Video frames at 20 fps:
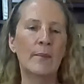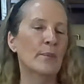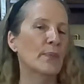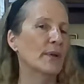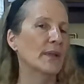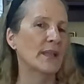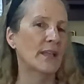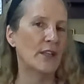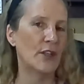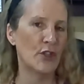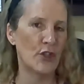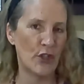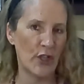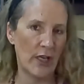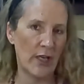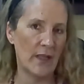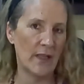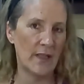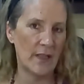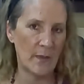and please
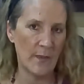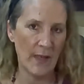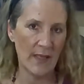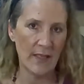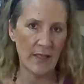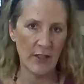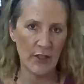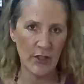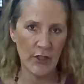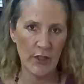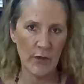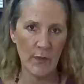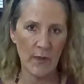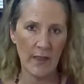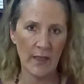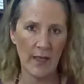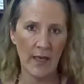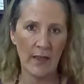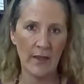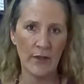share these messages
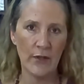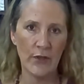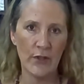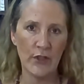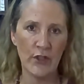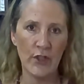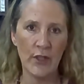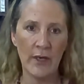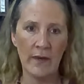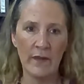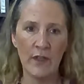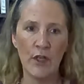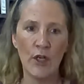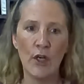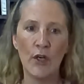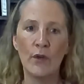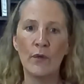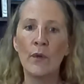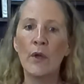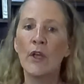with others. You never
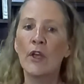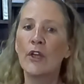know,